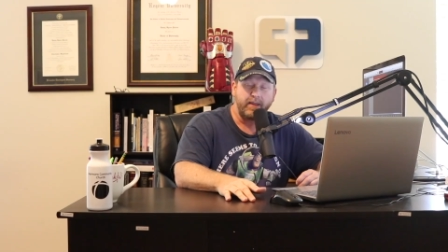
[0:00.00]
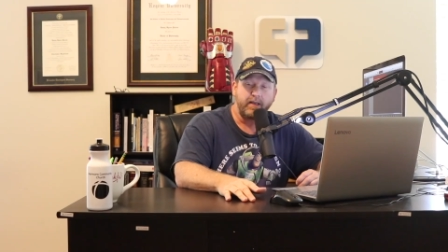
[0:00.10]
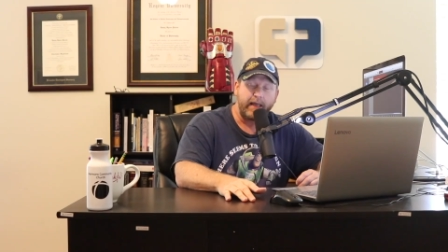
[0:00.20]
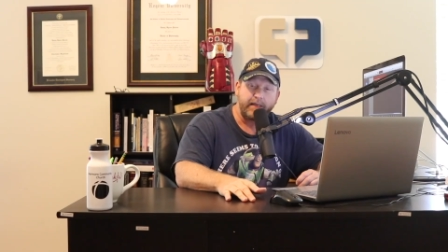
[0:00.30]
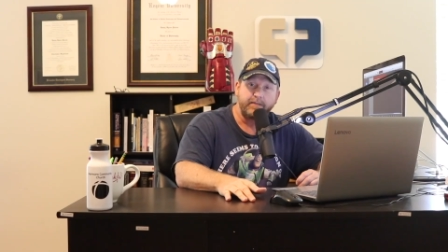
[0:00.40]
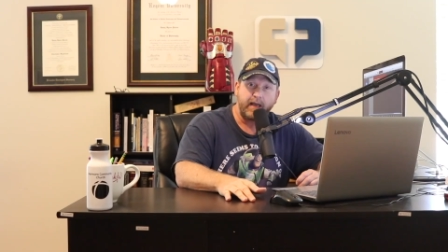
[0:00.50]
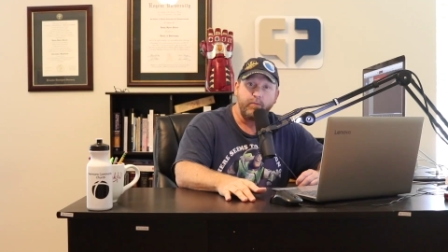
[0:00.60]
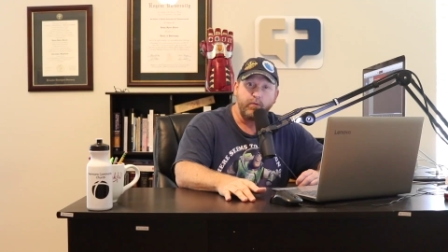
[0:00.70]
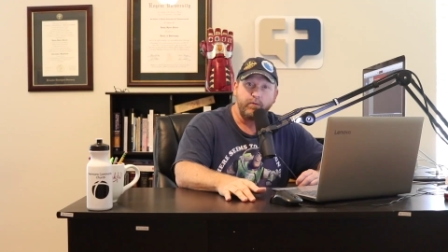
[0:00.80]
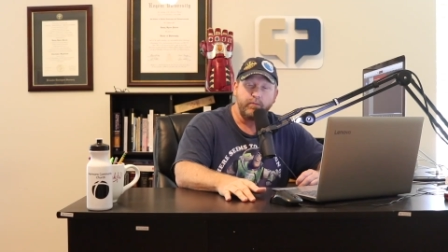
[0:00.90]
I think last
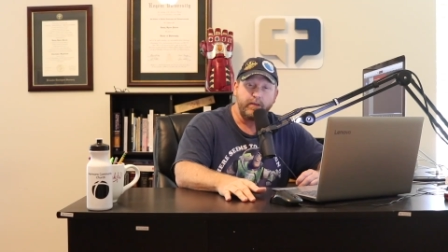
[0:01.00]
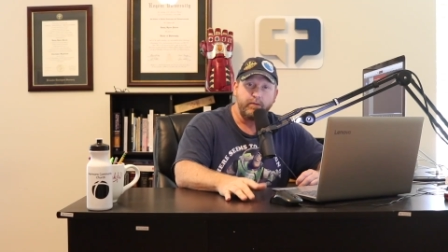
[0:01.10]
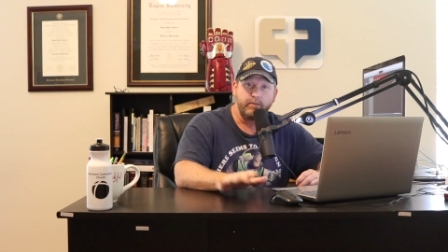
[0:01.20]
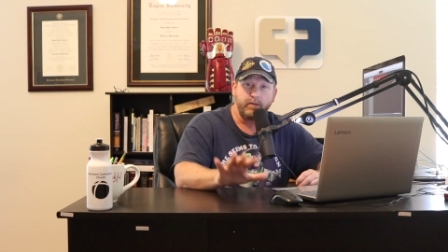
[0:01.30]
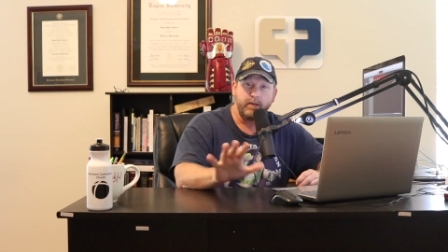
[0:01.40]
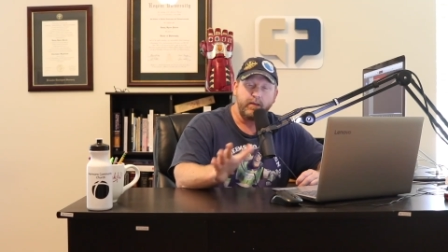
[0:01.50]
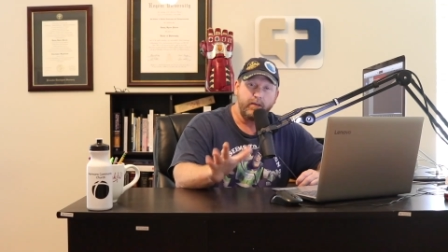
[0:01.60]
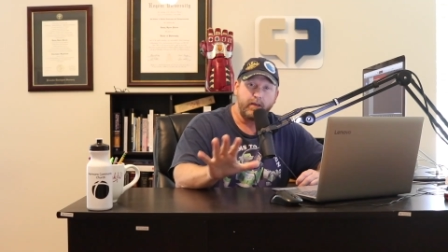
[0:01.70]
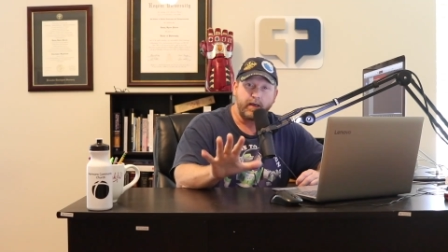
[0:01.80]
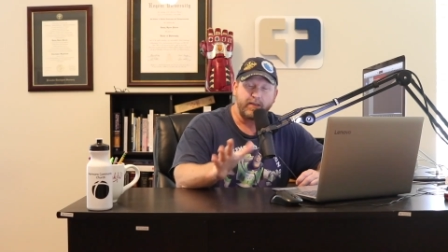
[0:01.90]
time we
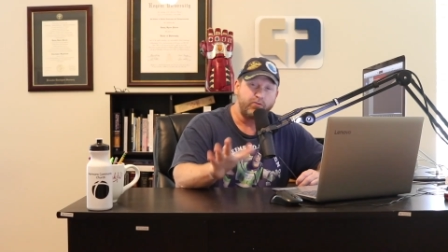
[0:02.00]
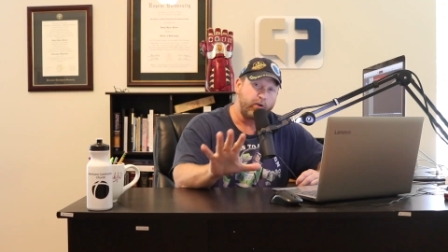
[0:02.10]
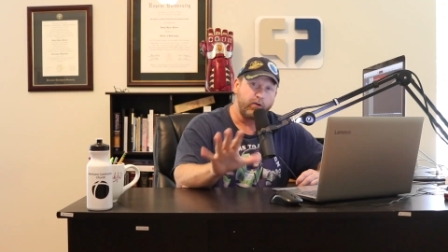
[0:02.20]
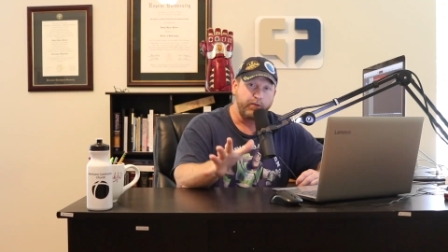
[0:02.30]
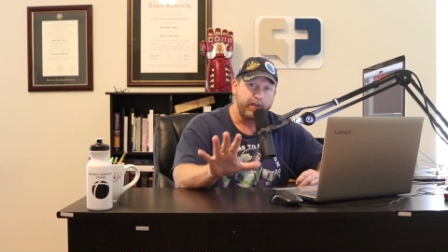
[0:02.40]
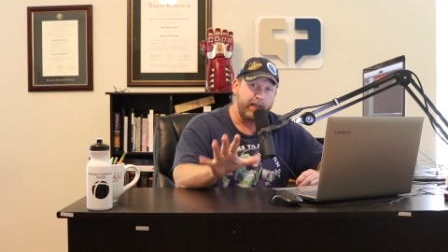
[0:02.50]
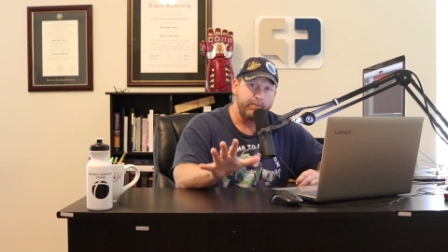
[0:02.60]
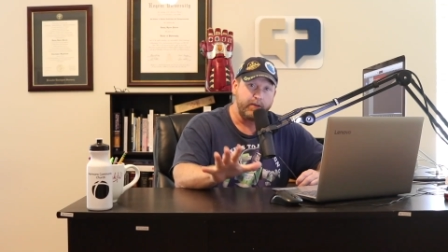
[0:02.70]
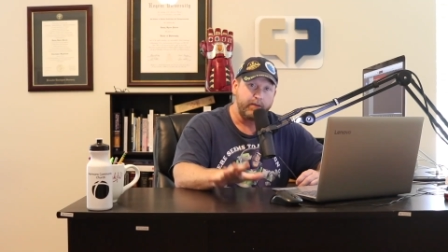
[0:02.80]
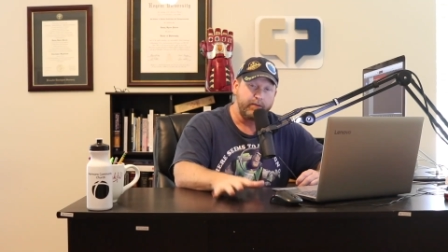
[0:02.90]
we kind of struggled to
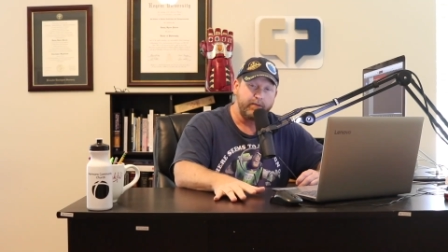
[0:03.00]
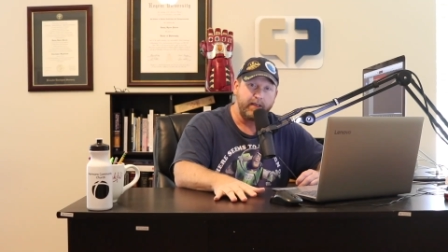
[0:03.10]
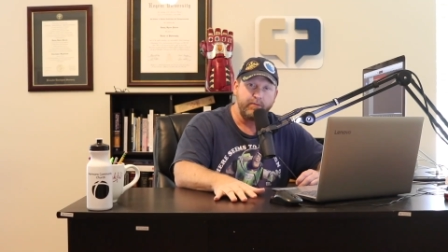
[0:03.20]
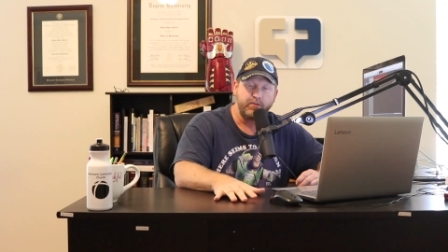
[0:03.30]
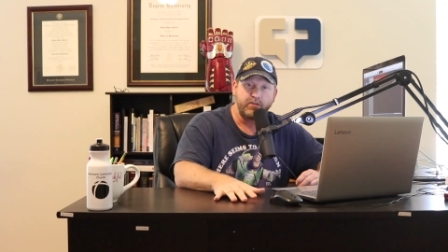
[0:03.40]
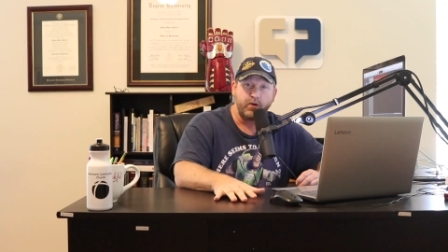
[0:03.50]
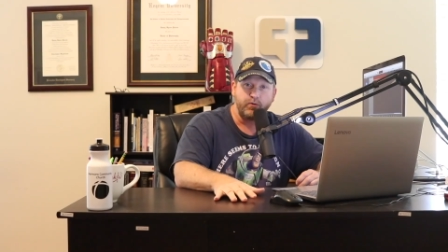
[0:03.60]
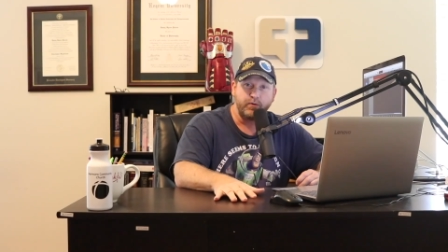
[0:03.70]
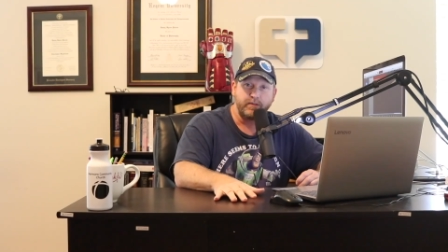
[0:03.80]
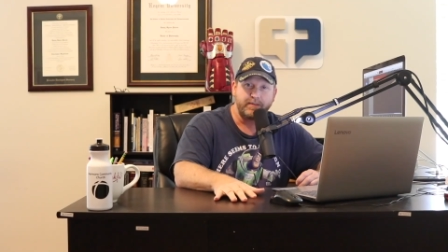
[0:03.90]
keep the keep the
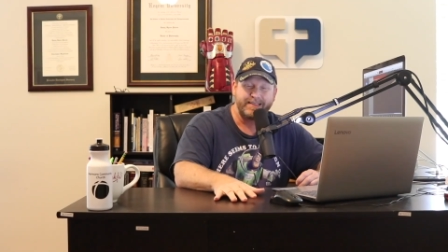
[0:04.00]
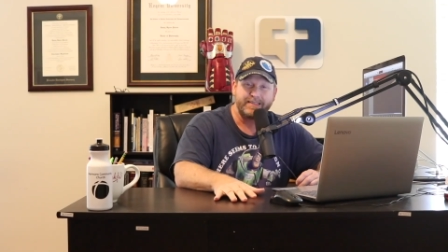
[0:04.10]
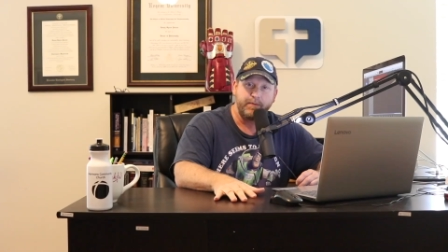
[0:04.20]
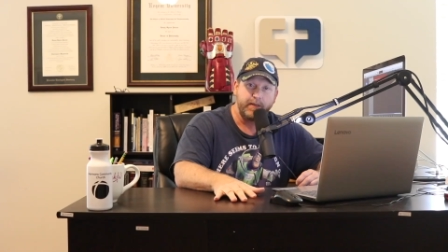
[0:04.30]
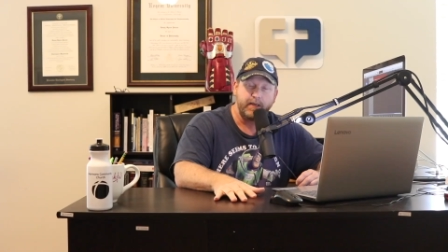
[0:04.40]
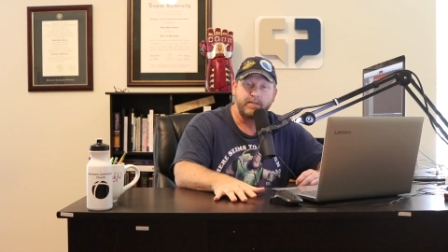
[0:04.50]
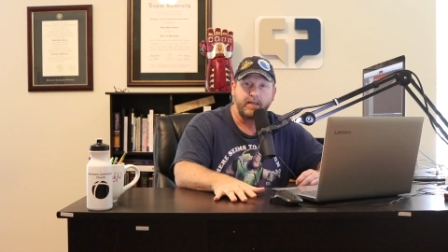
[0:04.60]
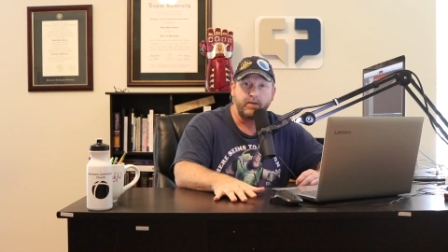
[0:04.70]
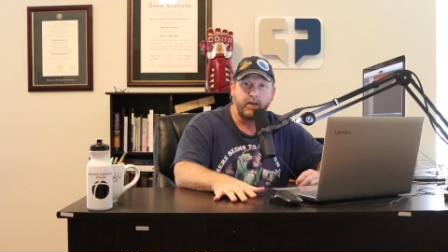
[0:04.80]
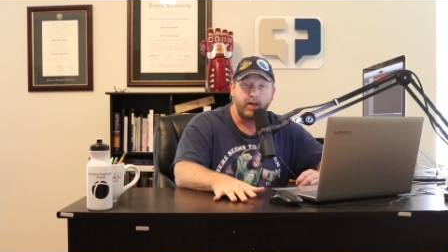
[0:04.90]
show to at 60
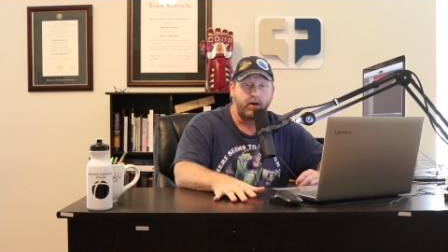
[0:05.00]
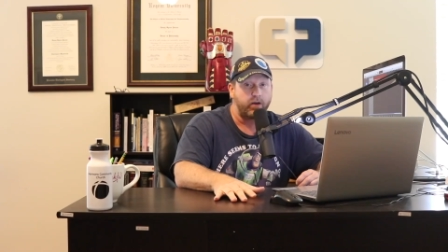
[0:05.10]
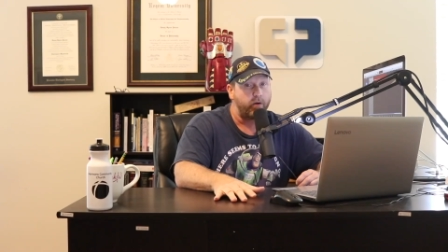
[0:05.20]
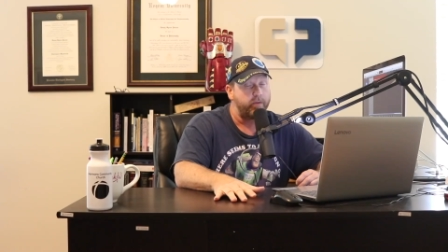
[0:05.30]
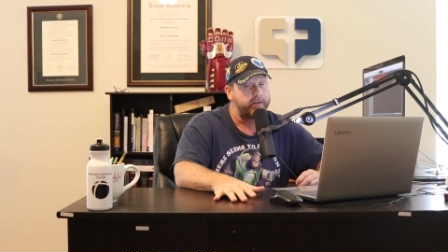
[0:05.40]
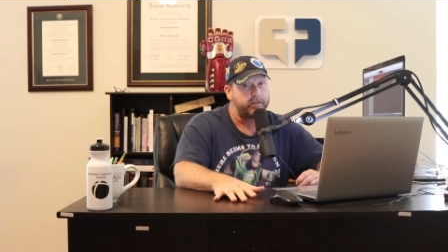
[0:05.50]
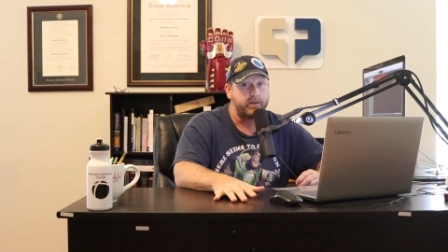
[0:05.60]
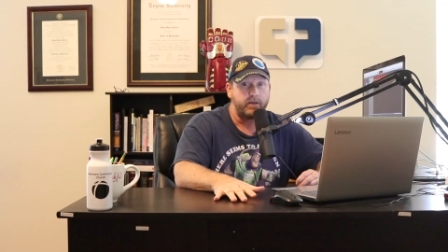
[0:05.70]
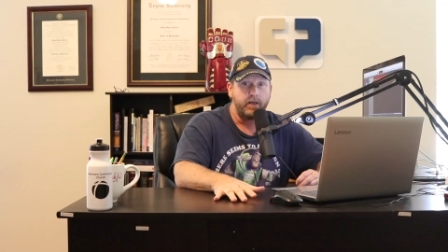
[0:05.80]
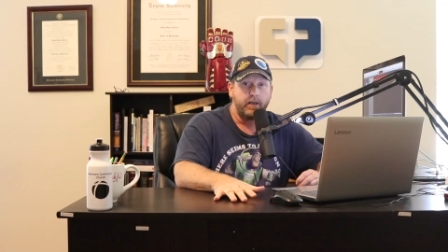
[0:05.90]
minutes, and uh, our goal this
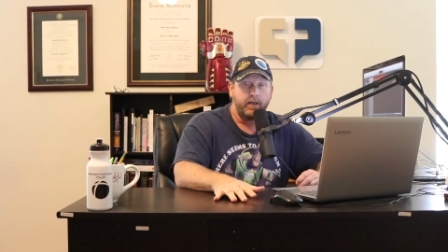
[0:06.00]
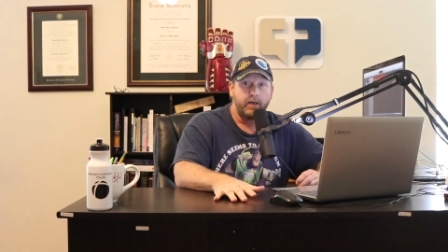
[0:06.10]
year,